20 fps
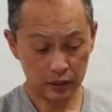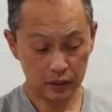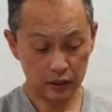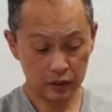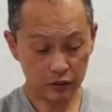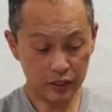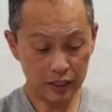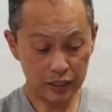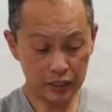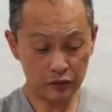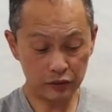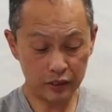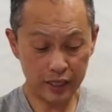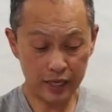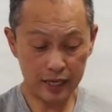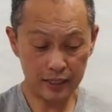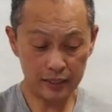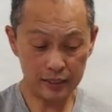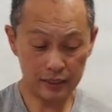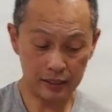Transfer
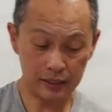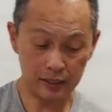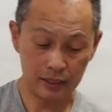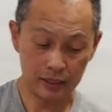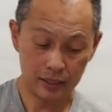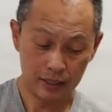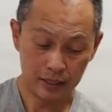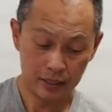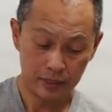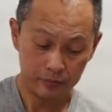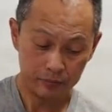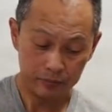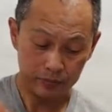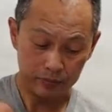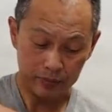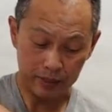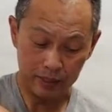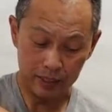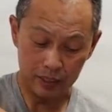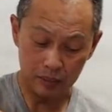case
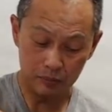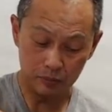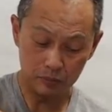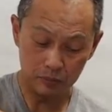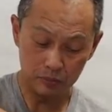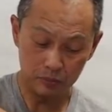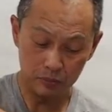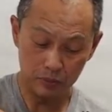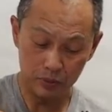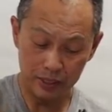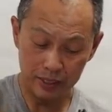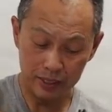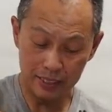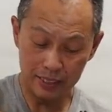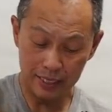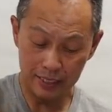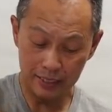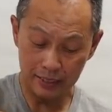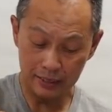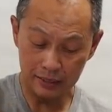is pretty
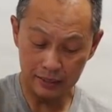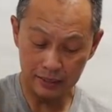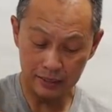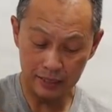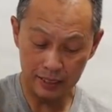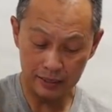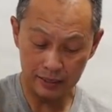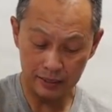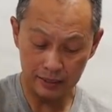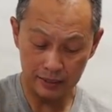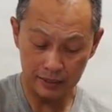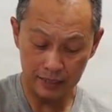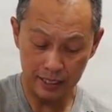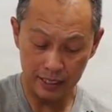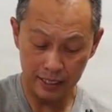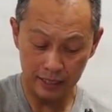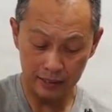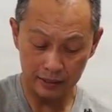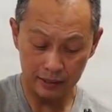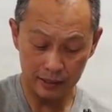nice, nice and
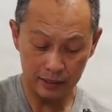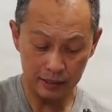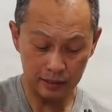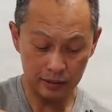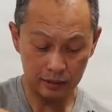handy.